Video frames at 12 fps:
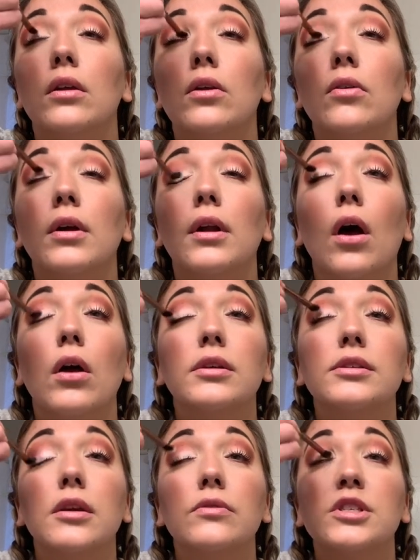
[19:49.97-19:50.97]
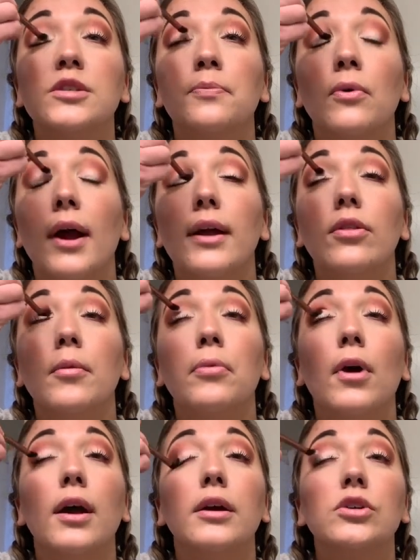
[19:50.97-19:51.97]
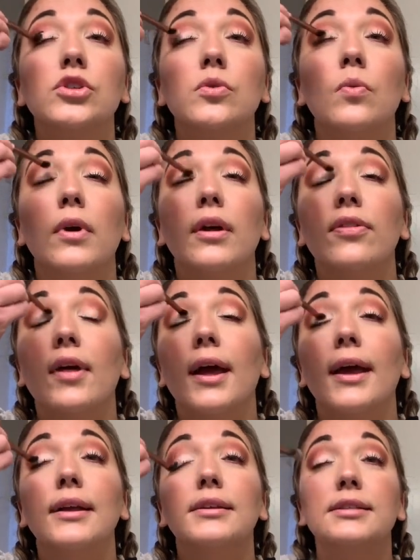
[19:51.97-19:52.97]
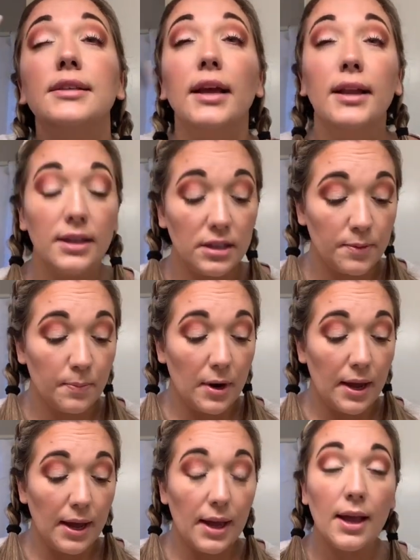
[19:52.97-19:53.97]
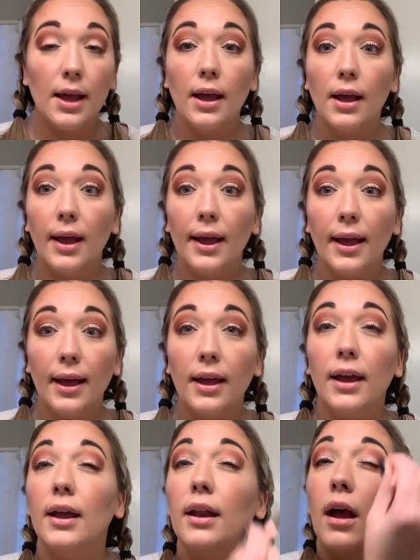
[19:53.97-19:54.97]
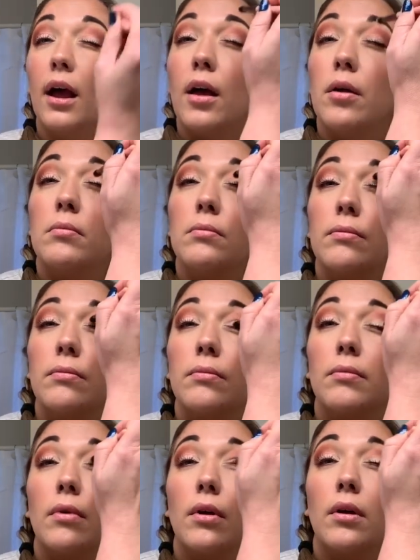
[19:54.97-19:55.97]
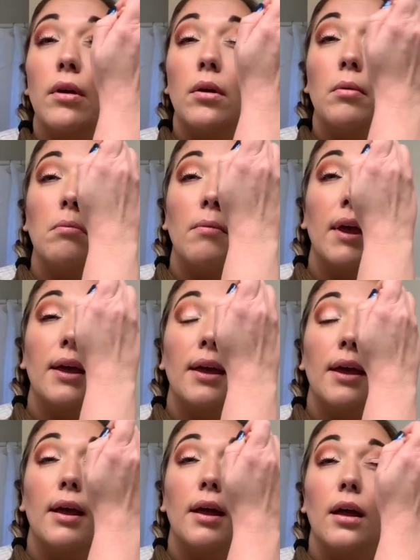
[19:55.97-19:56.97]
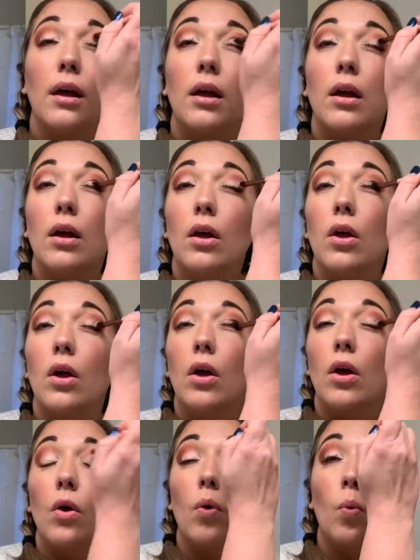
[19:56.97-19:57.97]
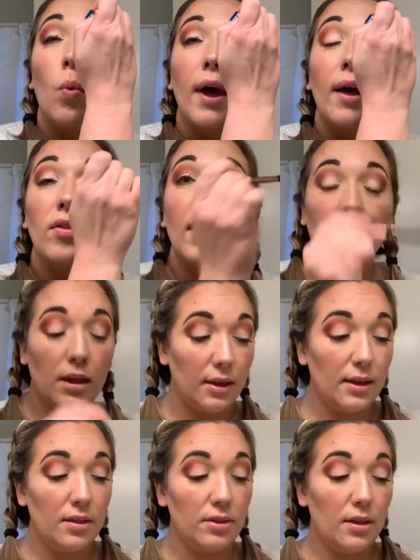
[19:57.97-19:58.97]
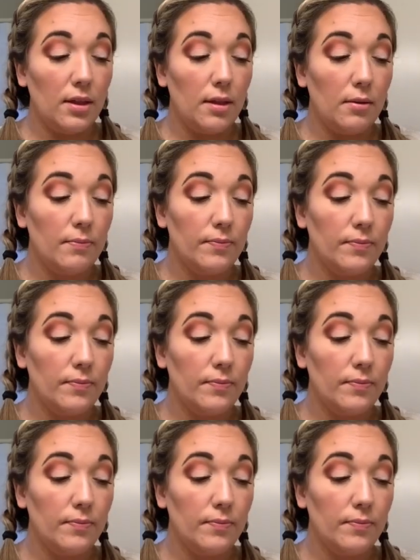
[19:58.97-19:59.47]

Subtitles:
You could also spray the brush with a setting spray and make it wet, like get the